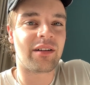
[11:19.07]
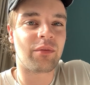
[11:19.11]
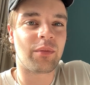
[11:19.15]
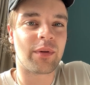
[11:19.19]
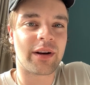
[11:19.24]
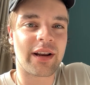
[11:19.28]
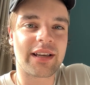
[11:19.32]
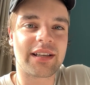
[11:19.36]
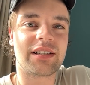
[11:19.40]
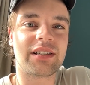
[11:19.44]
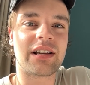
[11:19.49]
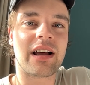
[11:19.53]

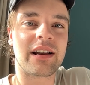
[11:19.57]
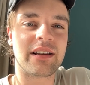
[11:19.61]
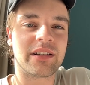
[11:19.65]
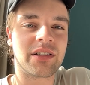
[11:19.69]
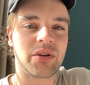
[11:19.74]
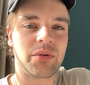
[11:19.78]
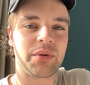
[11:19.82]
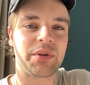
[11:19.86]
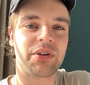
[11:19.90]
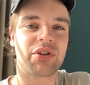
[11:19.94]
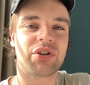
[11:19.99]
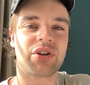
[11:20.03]
when I started
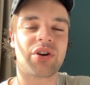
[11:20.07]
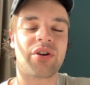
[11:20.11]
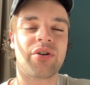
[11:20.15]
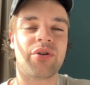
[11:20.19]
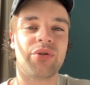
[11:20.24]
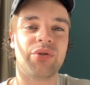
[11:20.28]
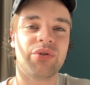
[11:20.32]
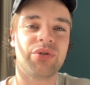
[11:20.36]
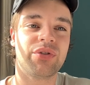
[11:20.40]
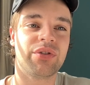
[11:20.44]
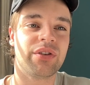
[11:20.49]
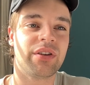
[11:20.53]
doing
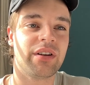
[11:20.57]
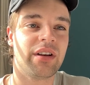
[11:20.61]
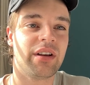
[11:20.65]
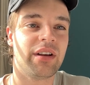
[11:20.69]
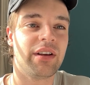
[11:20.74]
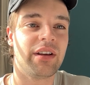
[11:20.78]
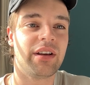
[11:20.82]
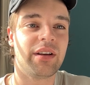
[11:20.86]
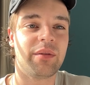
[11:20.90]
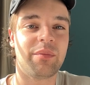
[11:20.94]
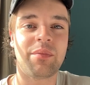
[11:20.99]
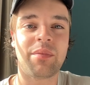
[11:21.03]
shows,
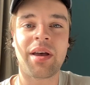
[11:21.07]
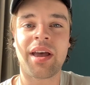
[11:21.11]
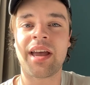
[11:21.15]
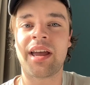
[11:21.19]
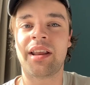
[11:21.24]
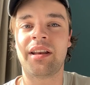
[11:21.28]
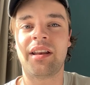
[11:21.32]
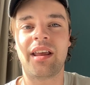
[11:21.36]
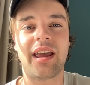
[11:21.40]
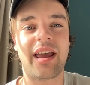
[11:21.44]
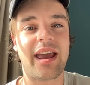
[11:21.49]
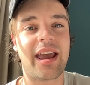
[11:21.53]

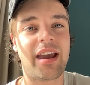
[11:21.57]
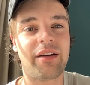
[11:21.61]
man,